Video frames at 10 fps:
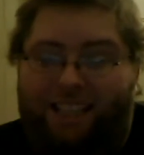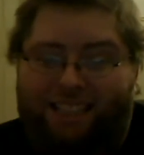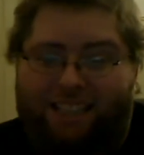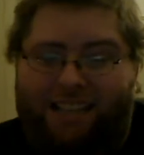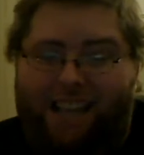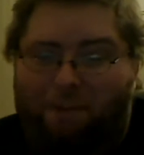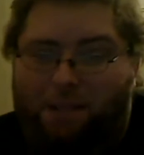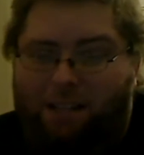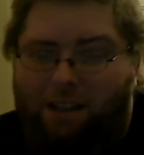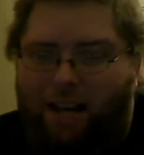that's going to
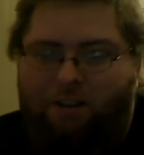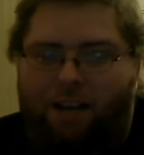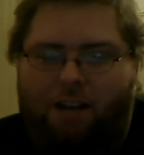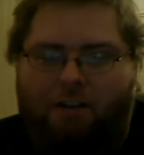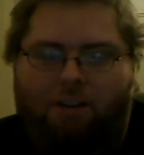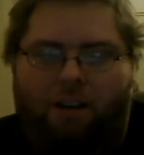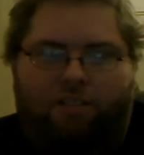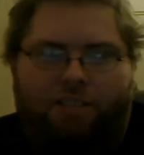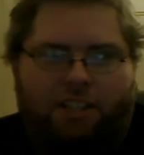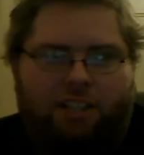happen though? I don't know
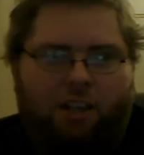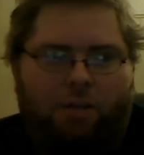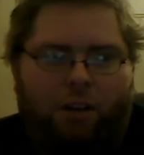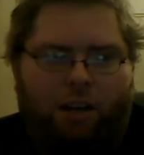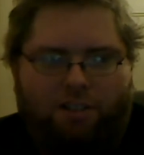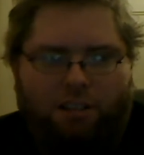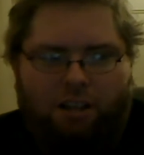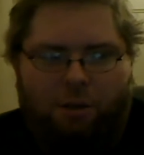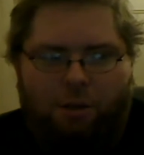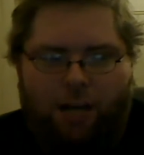if the showrunners are
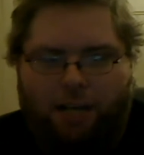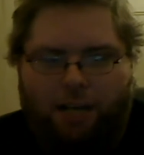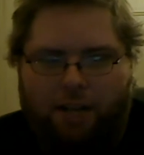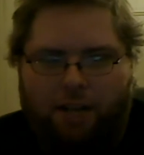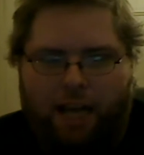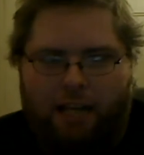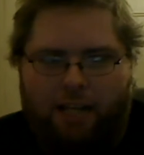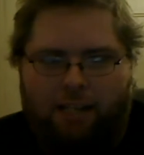going to want to do that.